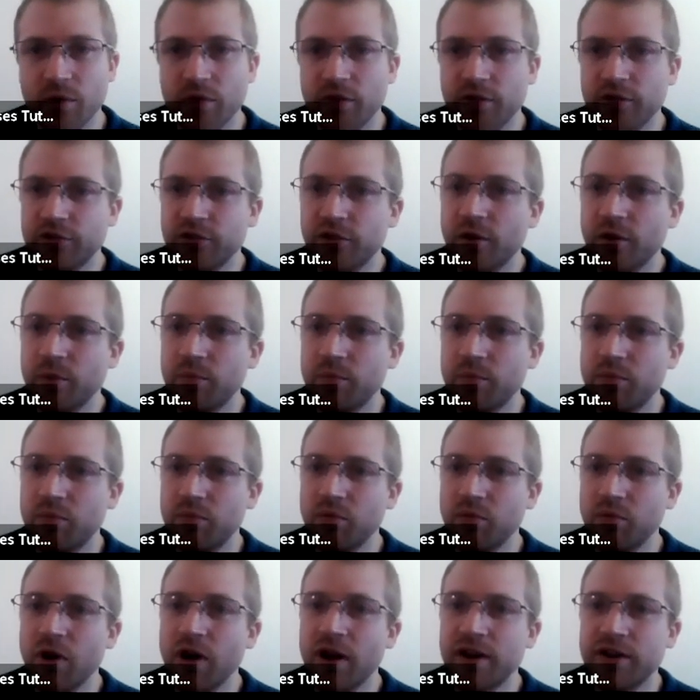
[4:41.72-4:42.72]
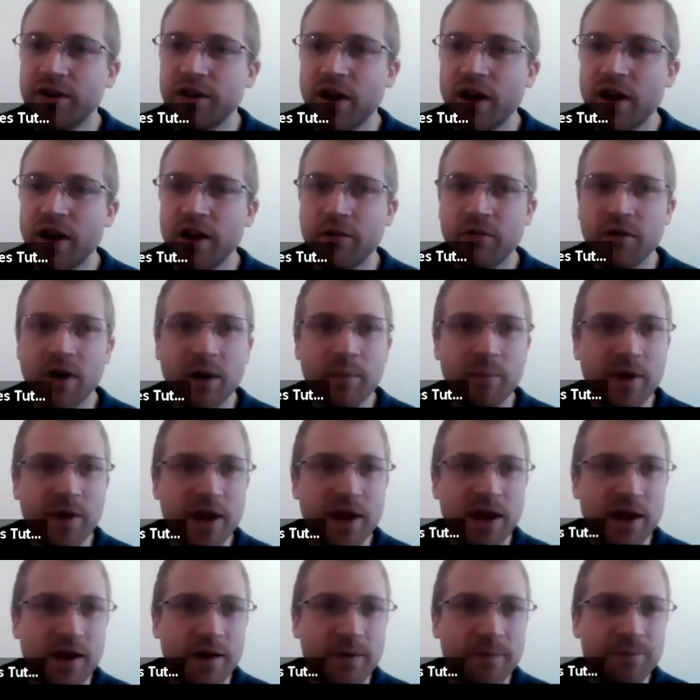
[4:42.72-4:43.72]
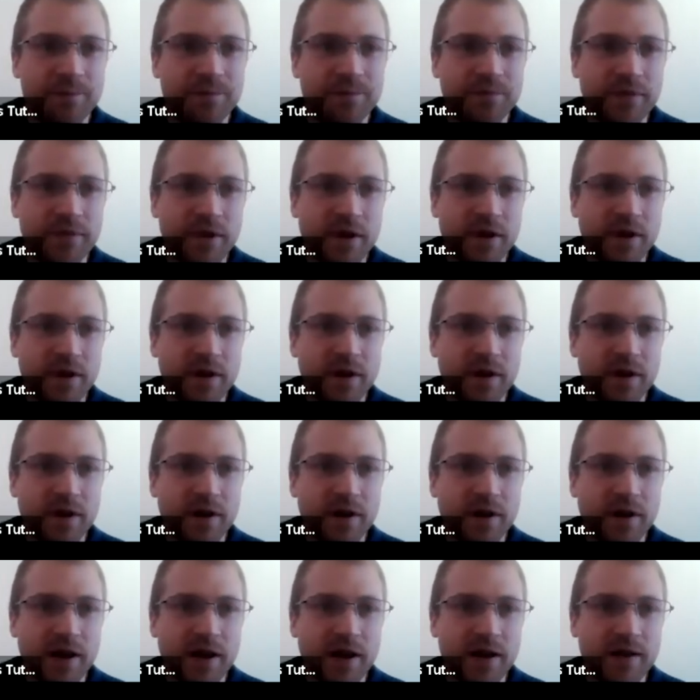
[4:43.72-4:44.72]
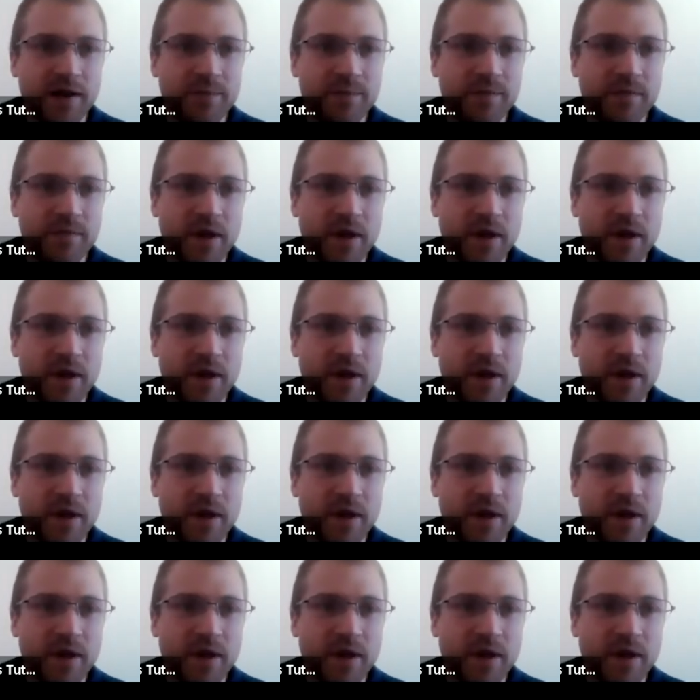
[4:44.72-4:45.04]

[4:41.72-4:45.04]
on the top right diagram here. Okay,